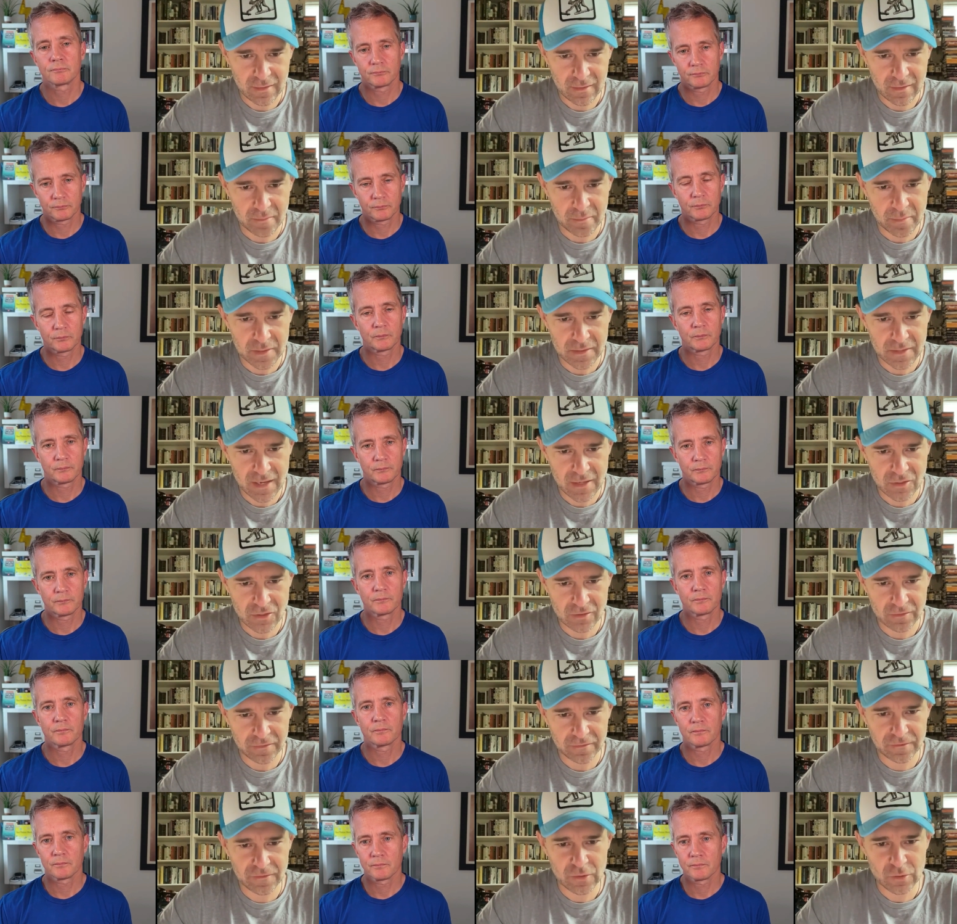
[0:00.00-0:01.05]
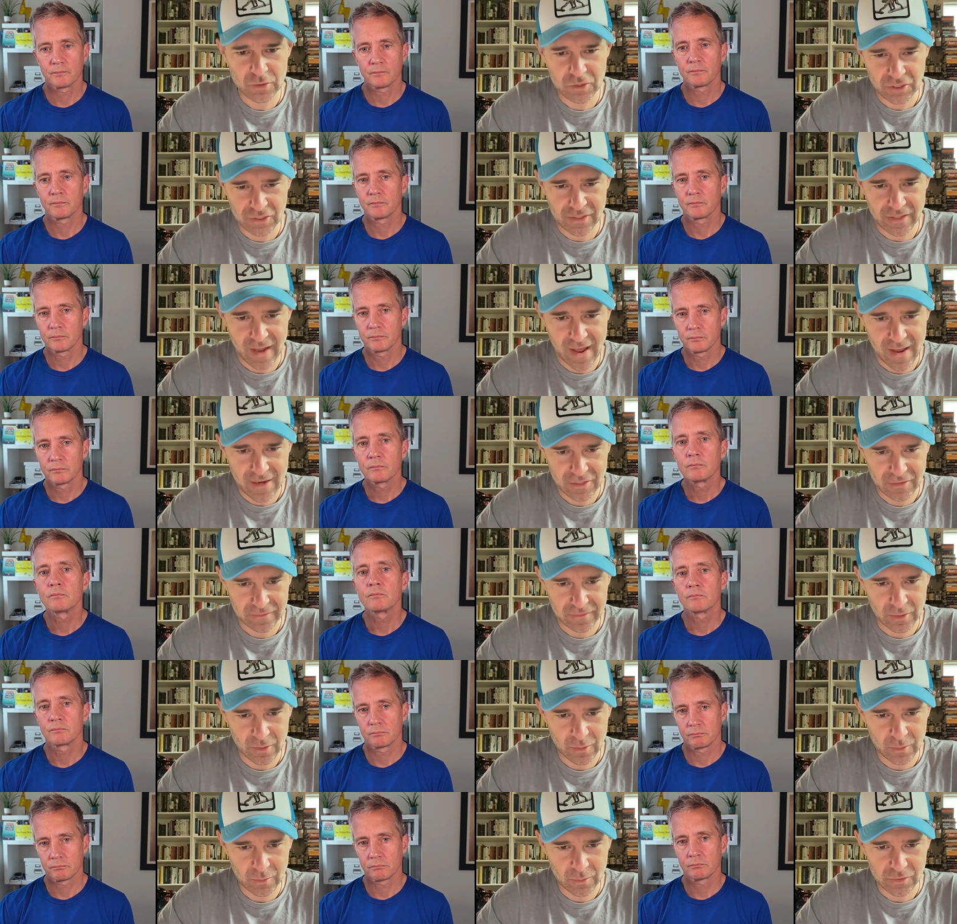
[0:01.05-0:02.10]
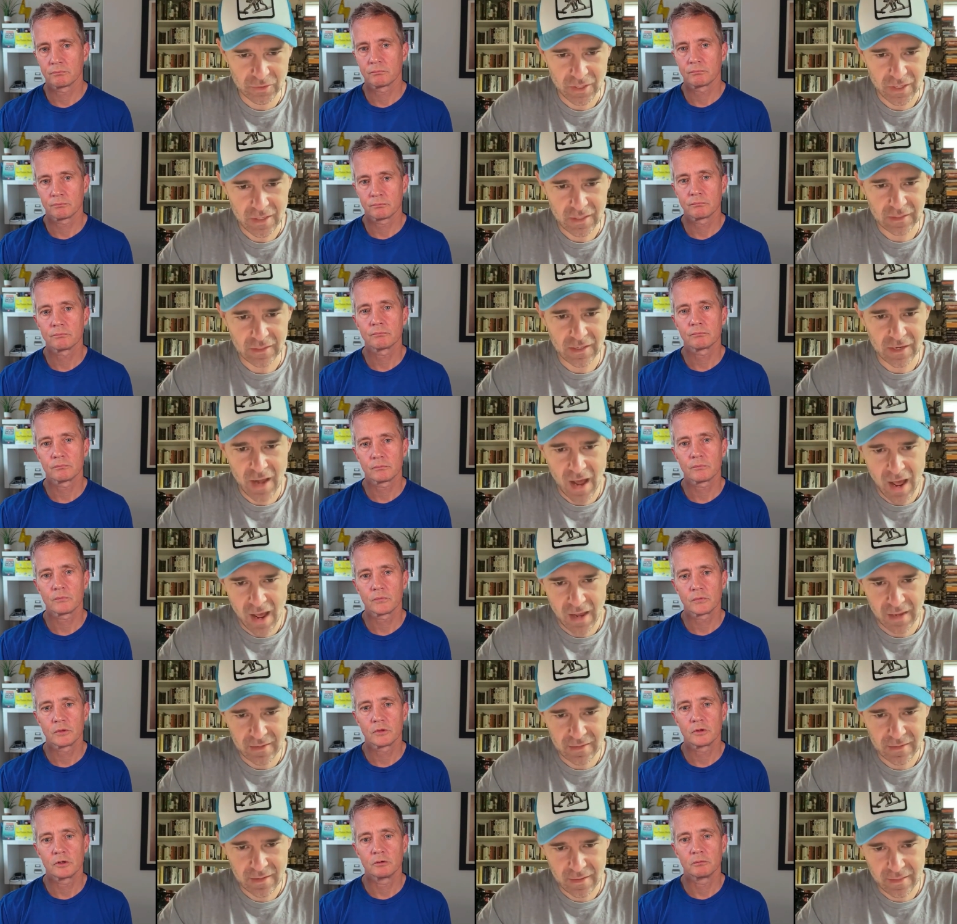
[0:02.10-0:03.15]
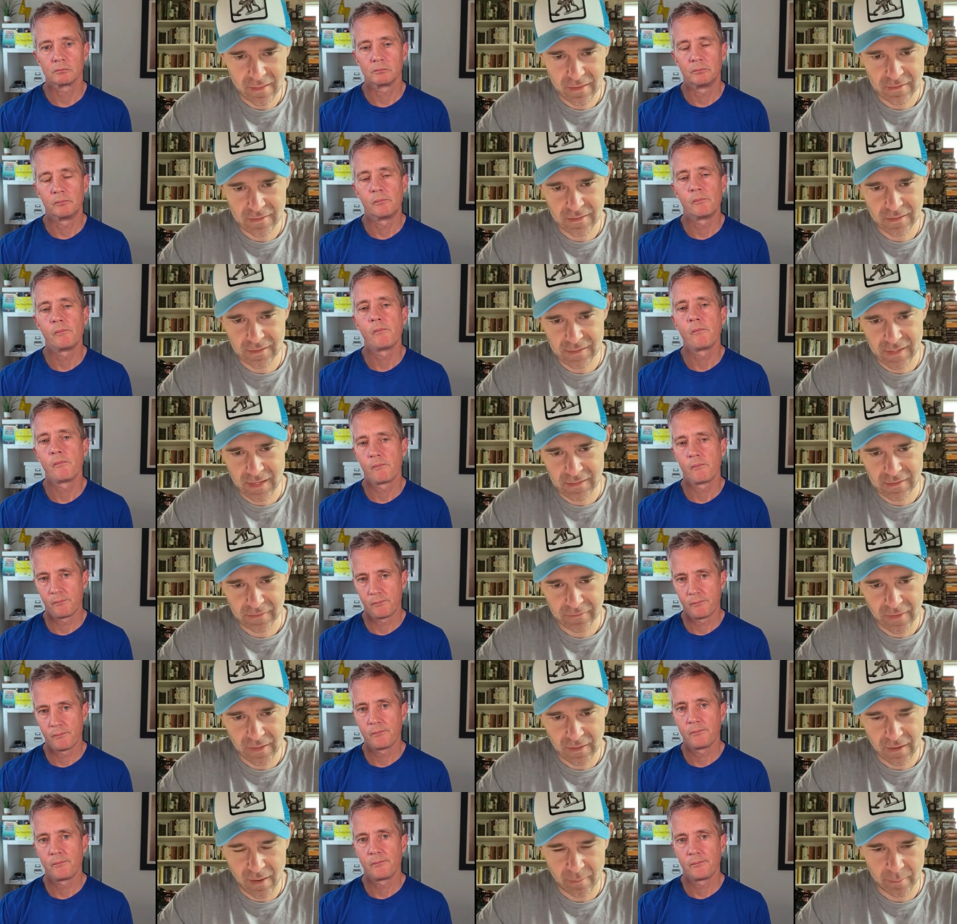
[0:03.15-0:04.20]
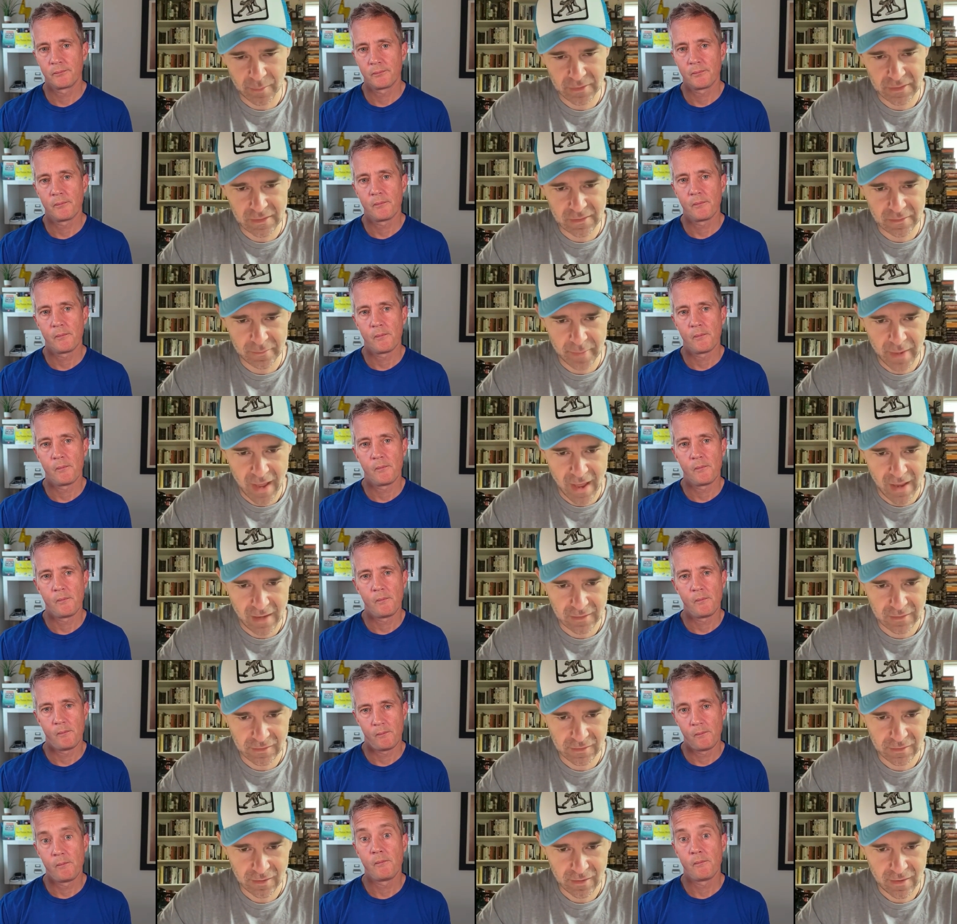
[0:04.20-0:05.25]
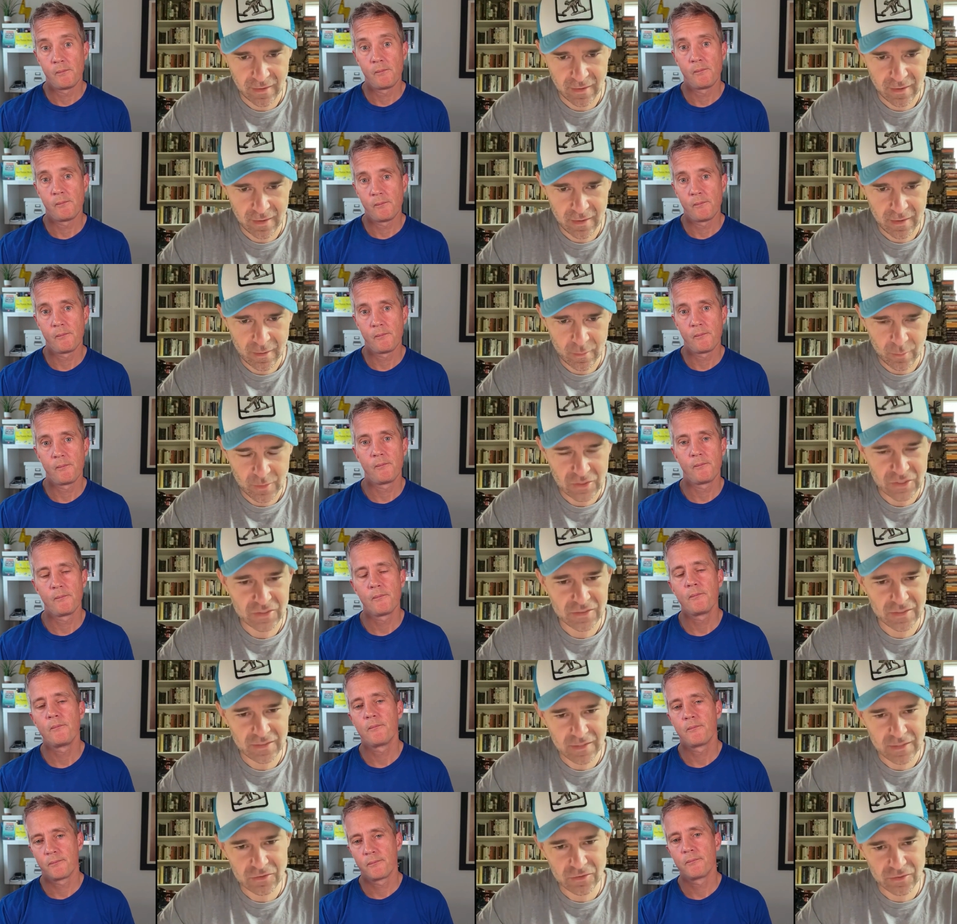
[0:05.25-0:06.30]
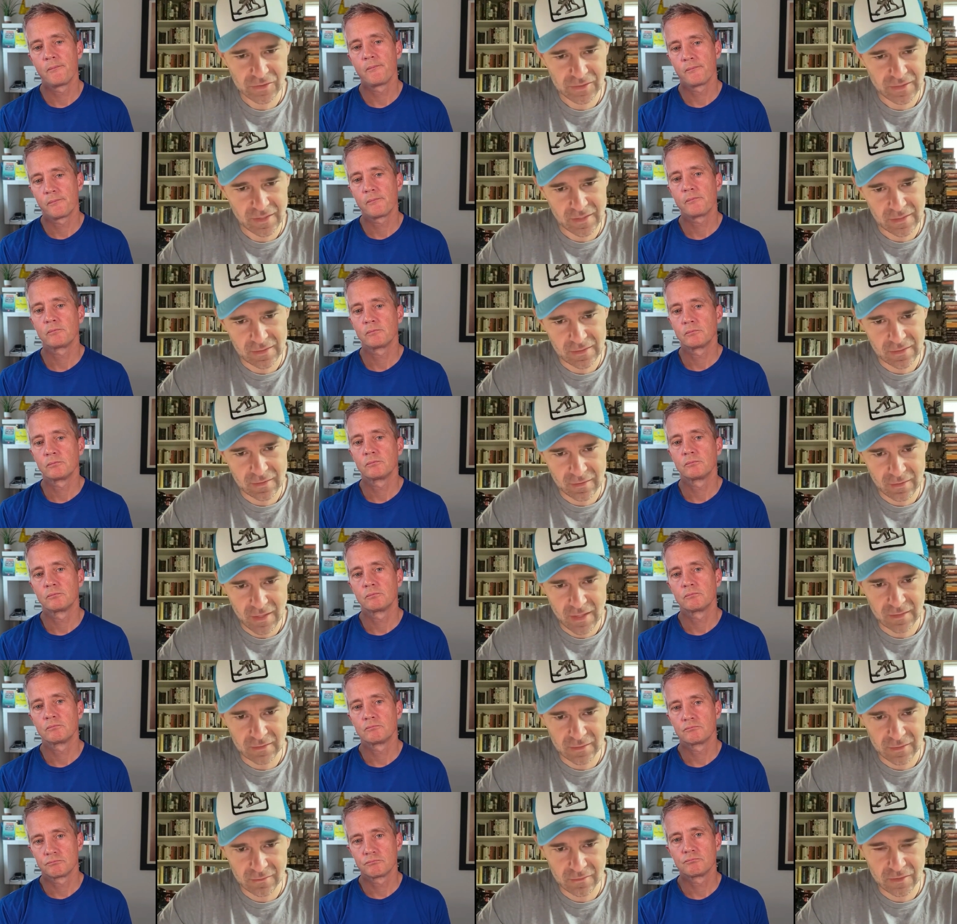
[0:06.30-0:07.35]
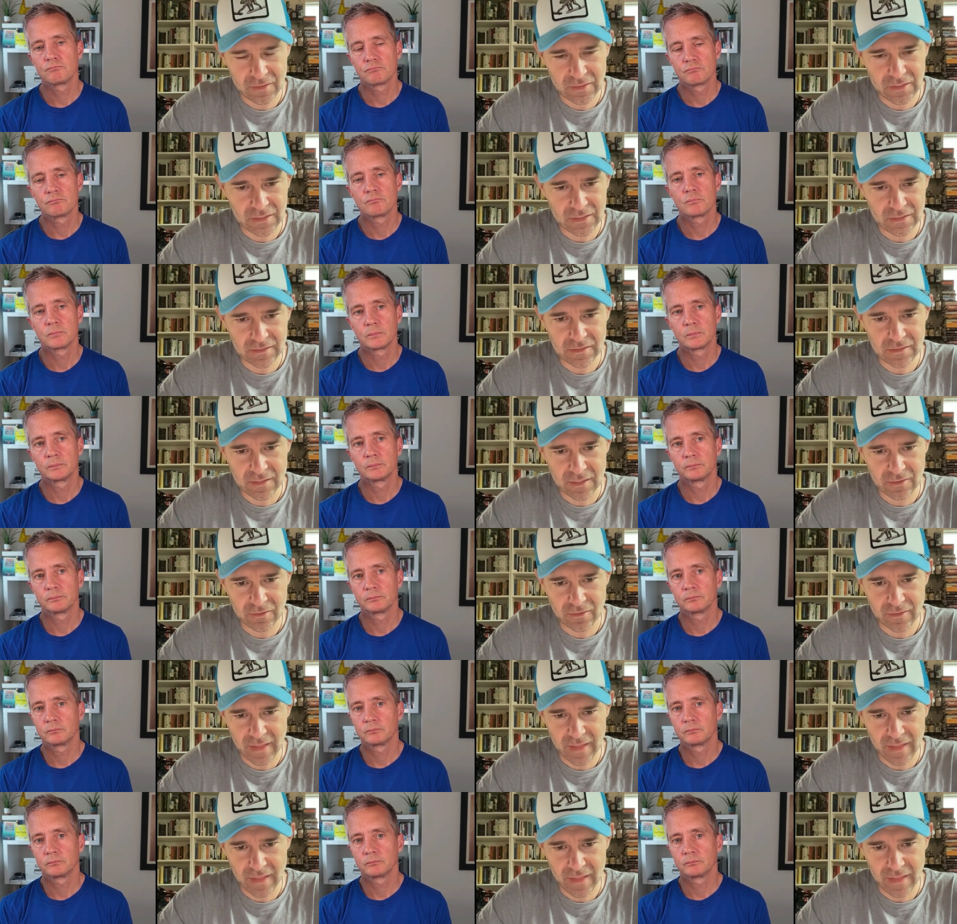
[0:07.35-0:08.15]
Speaker 1: the potential future cash flows, not the success of the company in the past, which is an interesting thing to really consider.